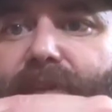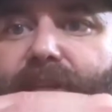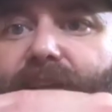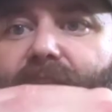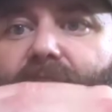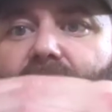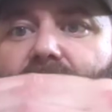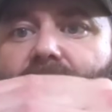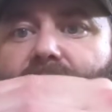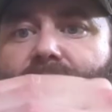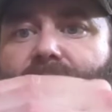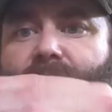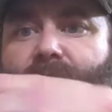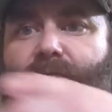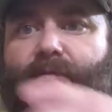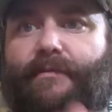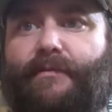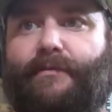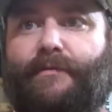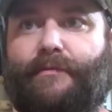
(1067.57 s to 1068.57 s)
the lid on.
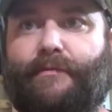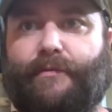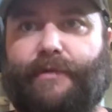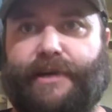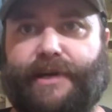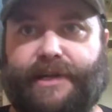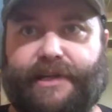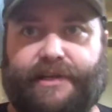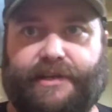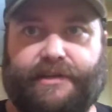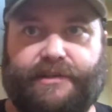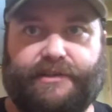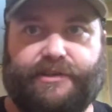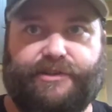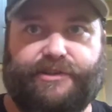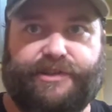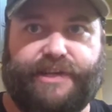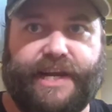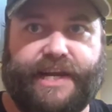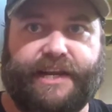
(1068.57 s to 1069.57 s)
We're going to
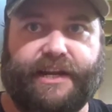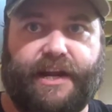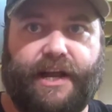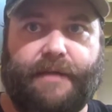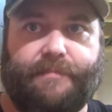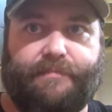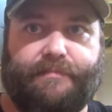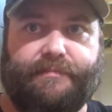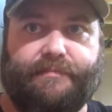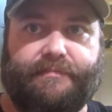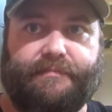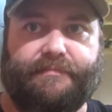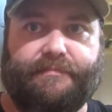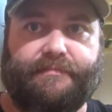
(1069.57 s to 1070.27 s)
shake it up.